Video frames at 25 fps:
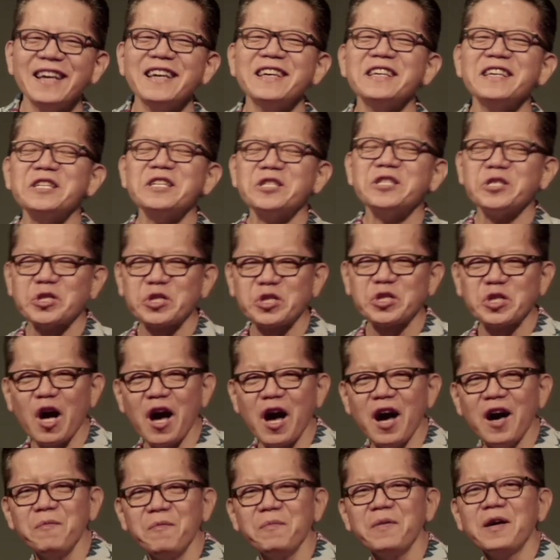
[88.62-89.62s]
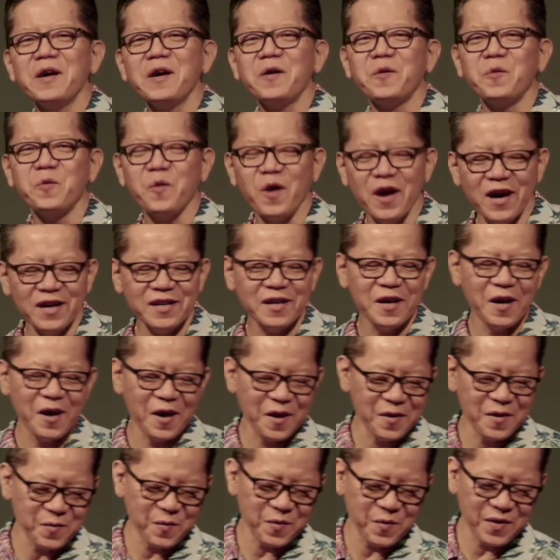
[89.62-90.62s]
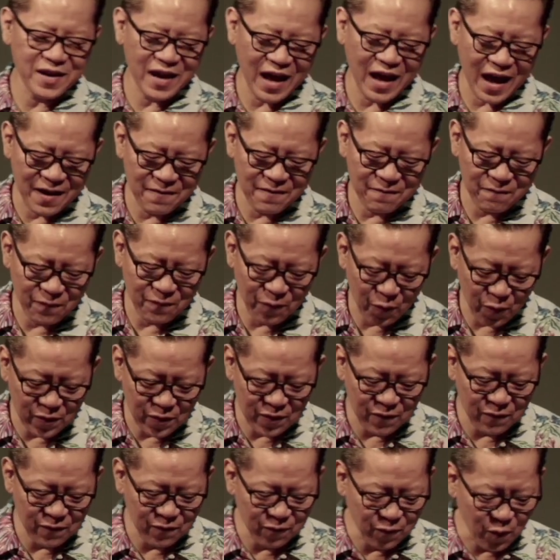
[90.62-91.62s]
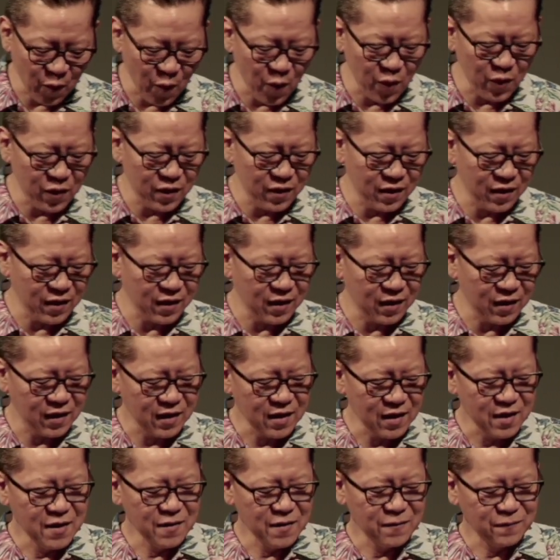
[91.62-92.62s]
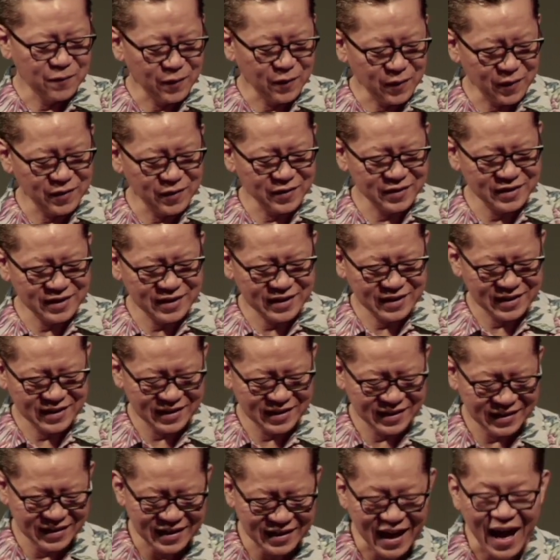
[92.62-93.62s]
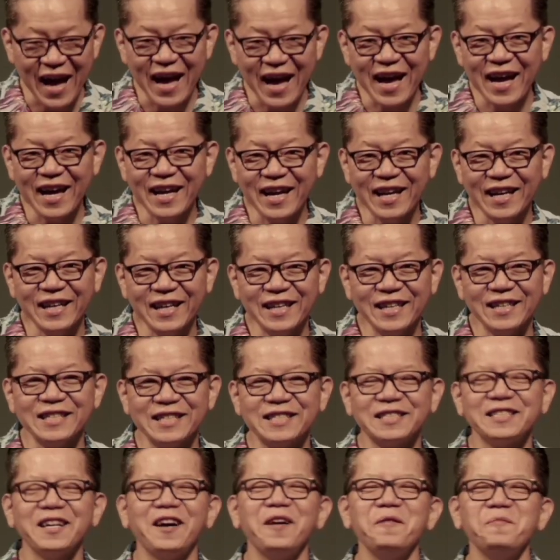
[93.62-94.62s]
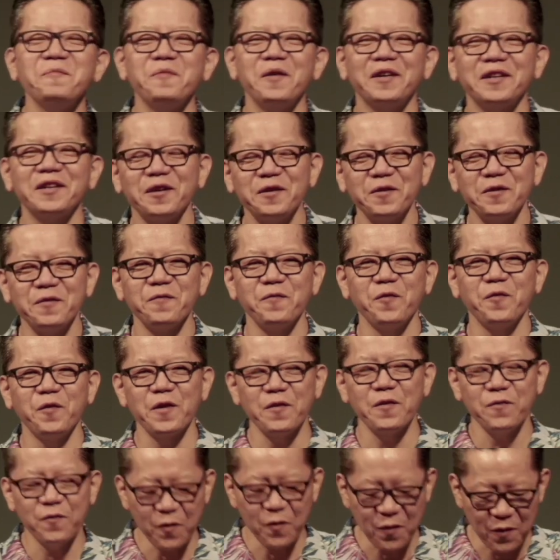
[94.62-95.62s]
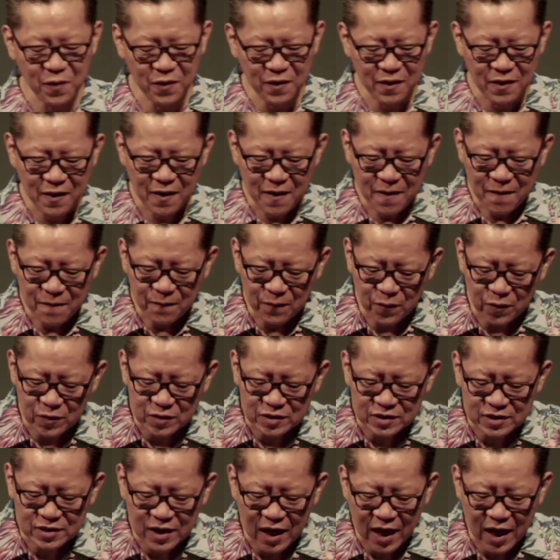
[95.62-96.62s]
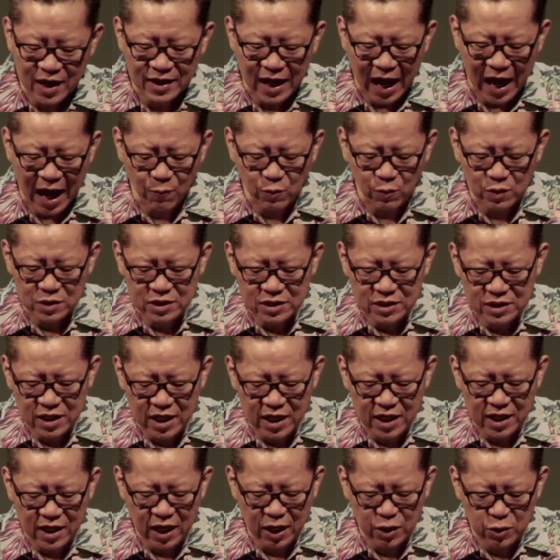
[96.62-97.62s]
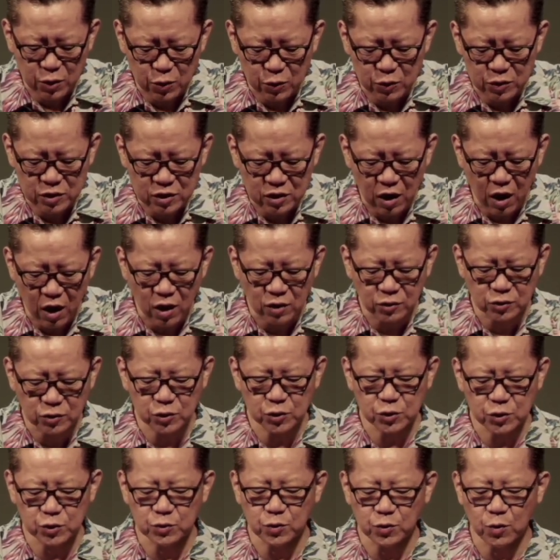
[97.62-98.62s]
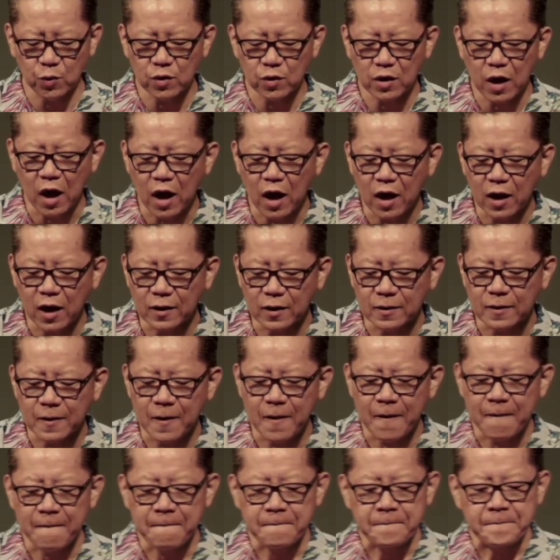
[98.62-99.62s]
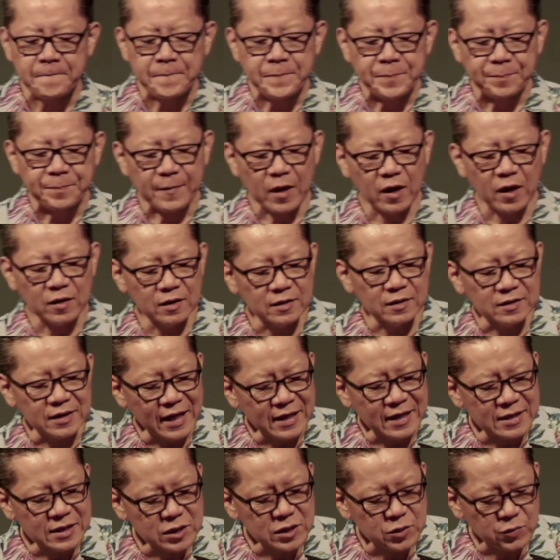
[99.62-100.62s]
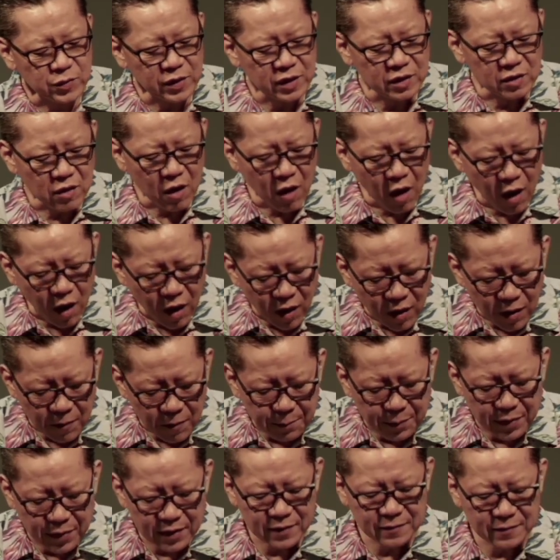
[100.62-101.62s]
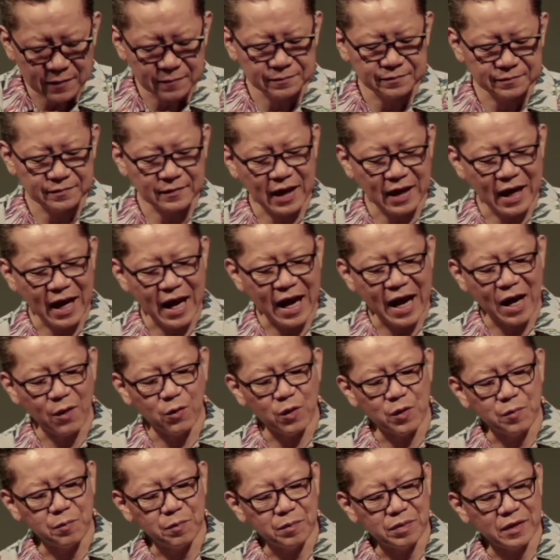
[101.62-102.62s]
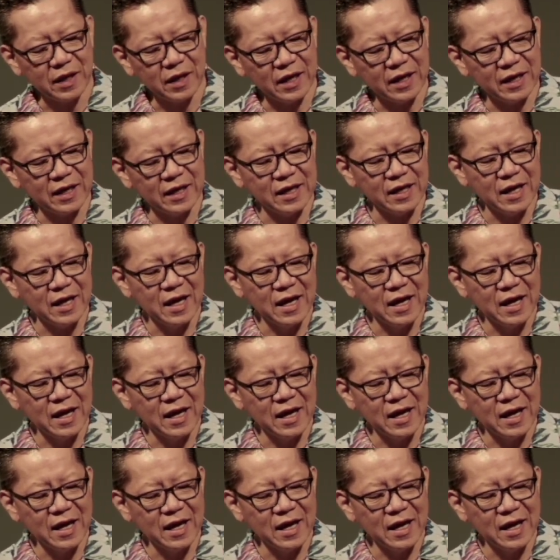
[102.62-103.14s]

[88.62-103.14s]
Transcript: Psalm 144, verse 9. Psalm 144, verse 9. I will sing a new song to you, O God. On the 10 string harp, I will play